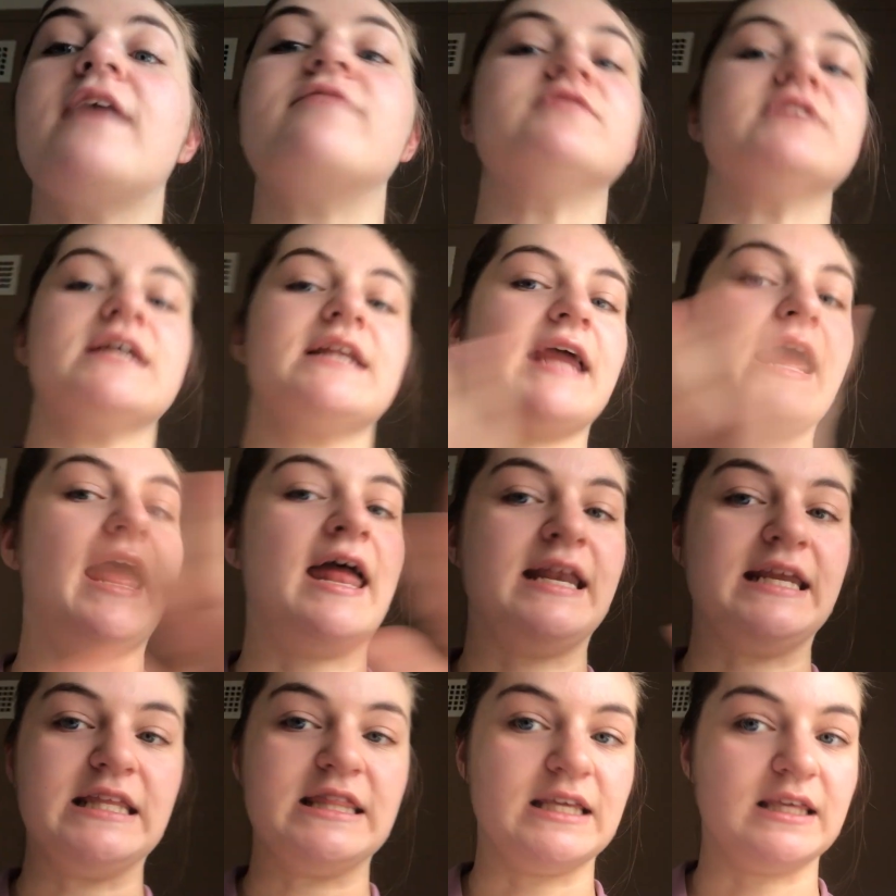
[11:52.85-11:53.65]
have done
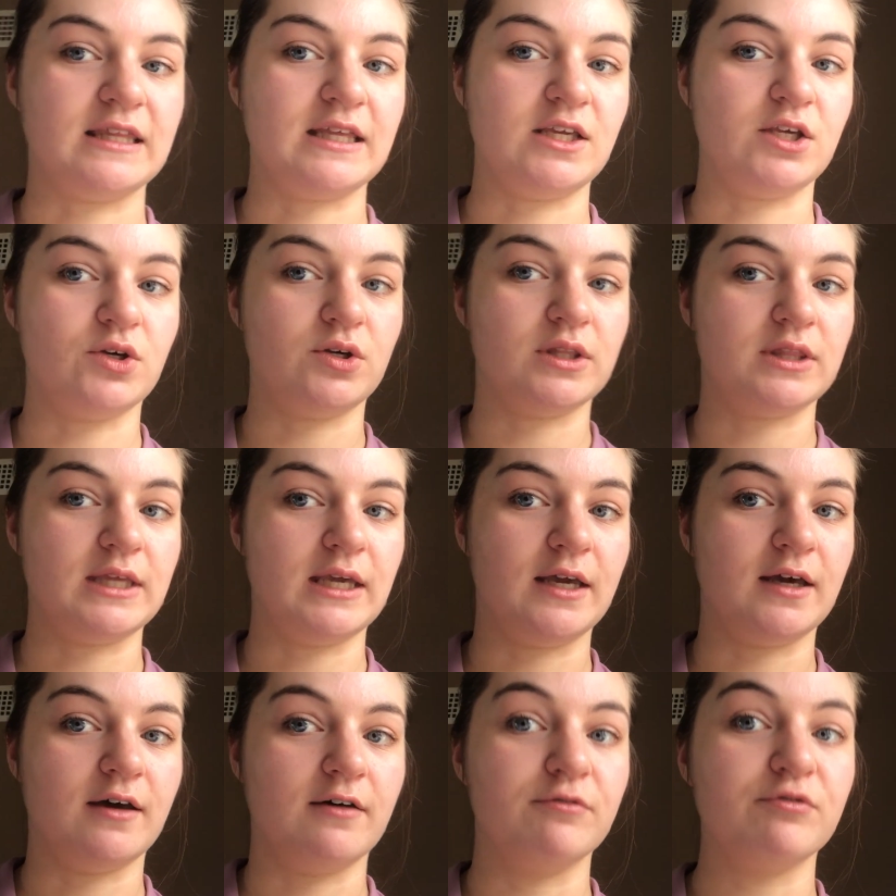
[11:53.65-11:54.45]
anything that you could
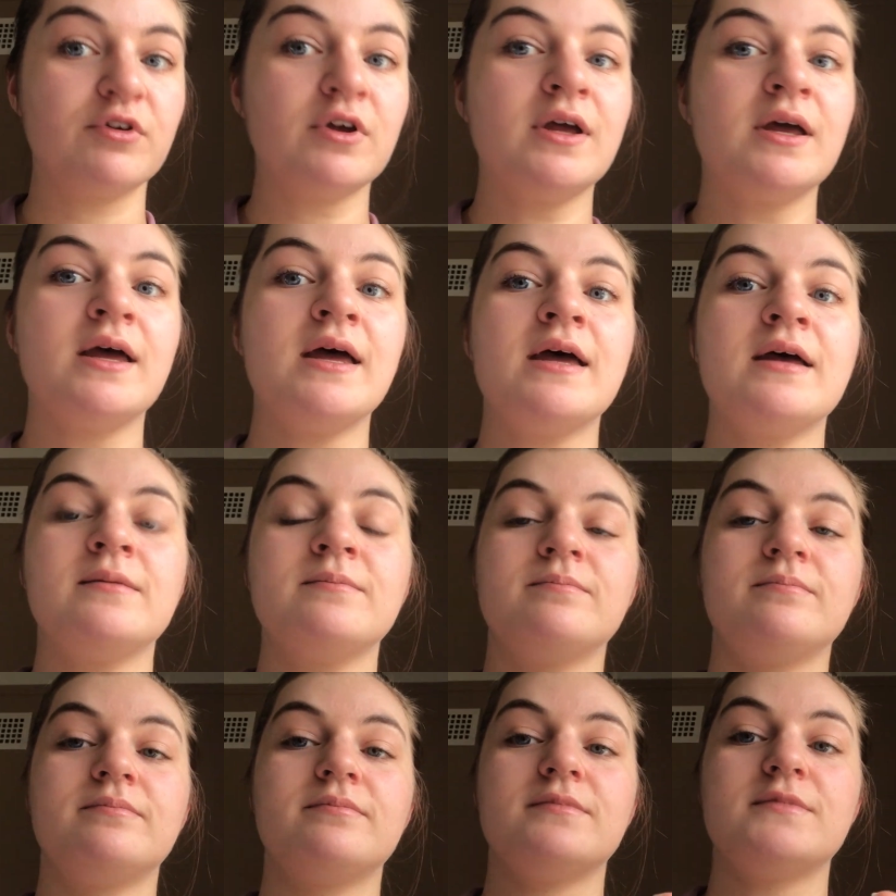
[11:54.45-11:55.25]
think of.
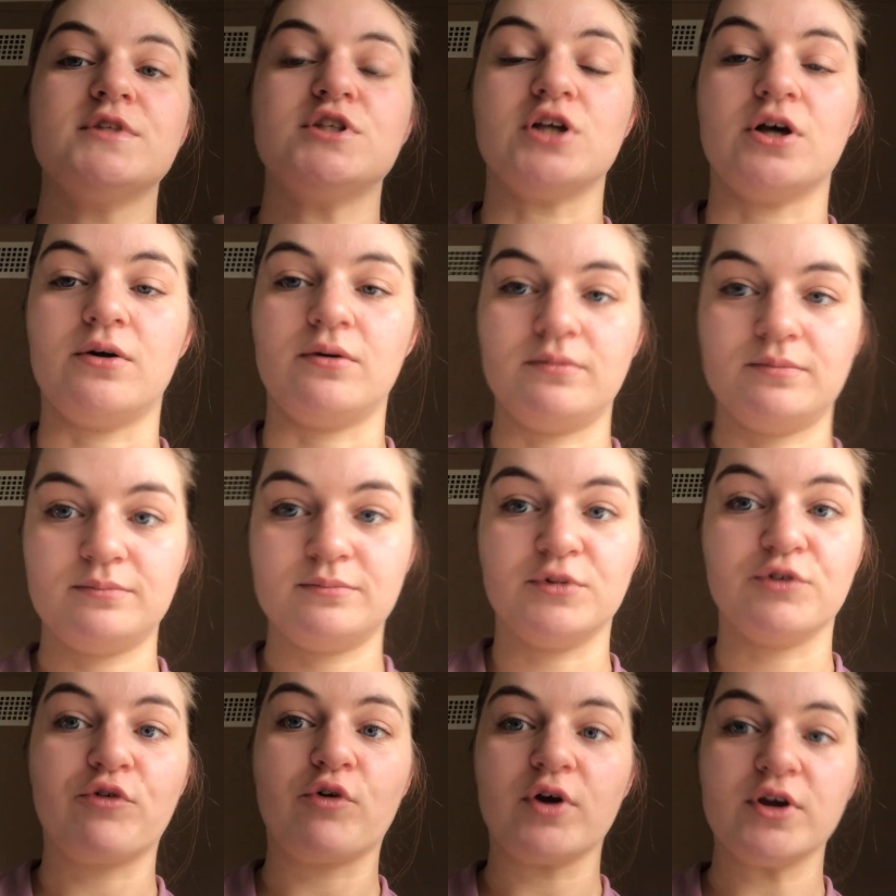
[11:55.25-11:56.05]
So
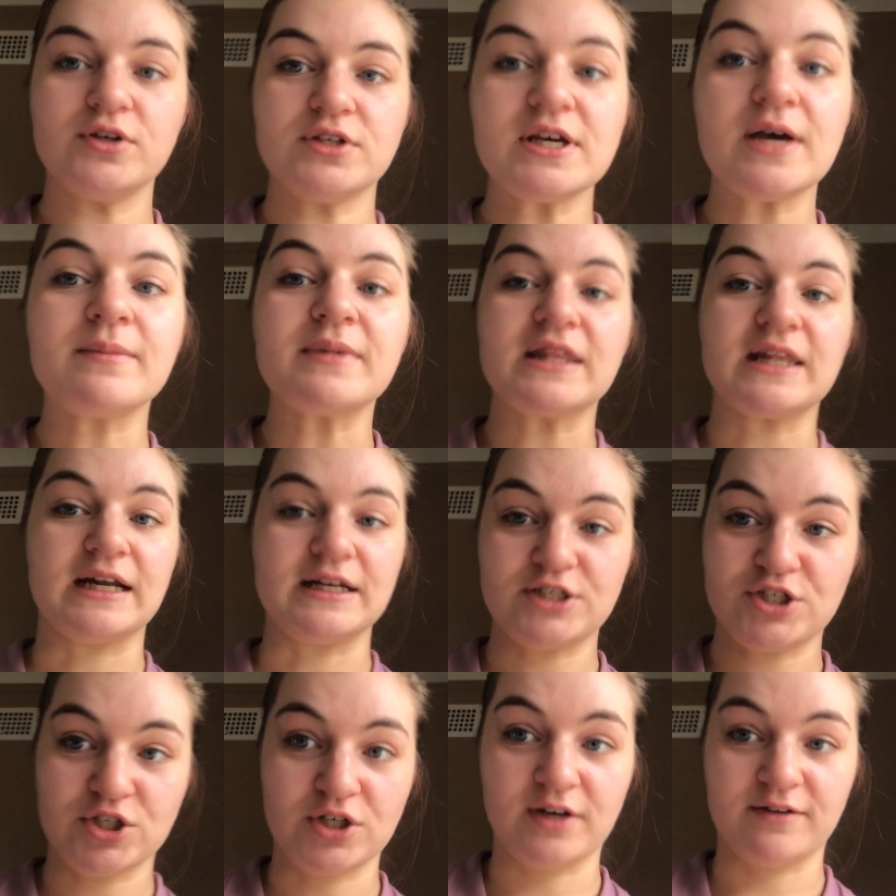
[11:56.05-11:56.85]
before you tell me that
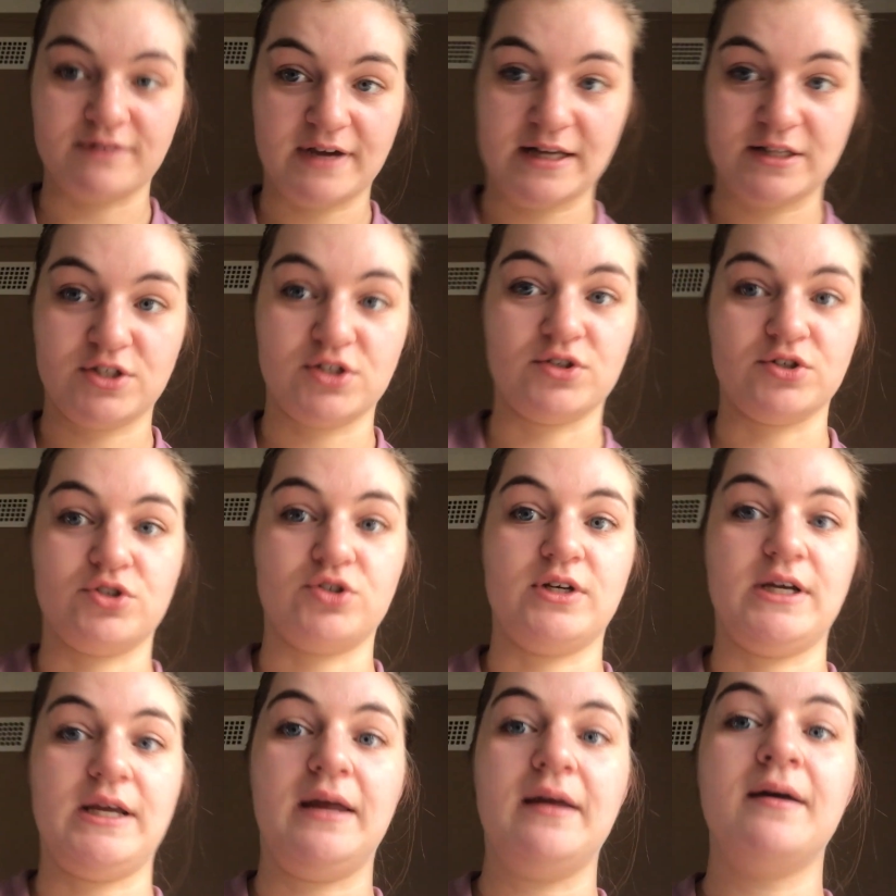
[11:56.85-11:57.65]
I shouldn't have had
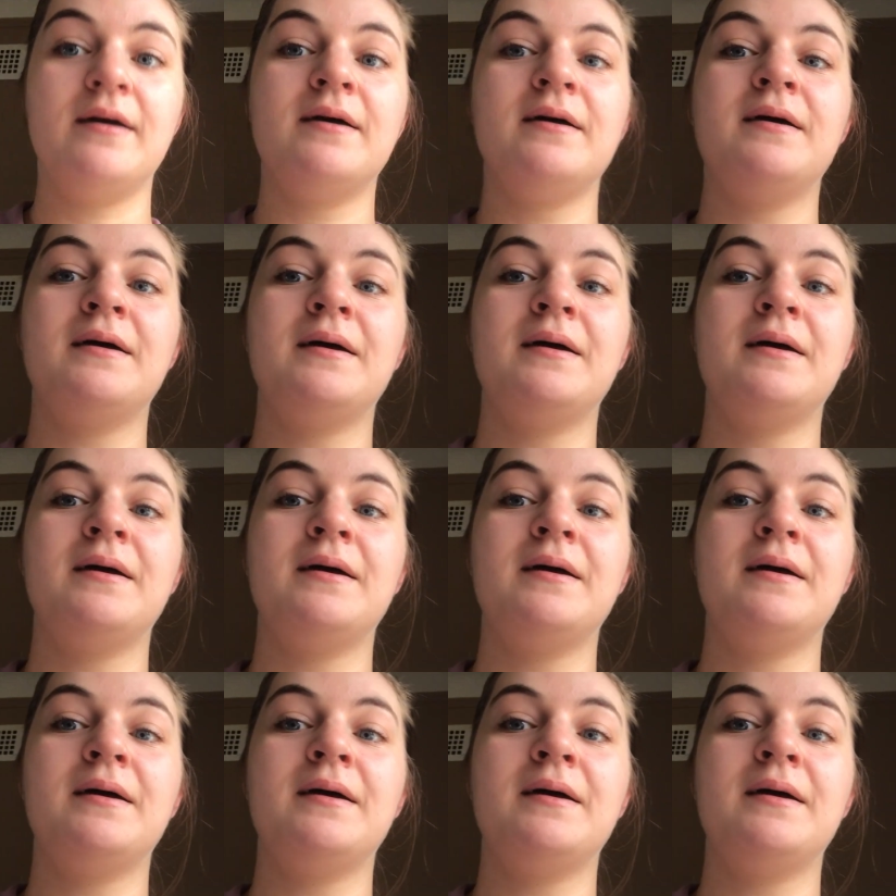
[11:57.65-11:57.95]
surgery,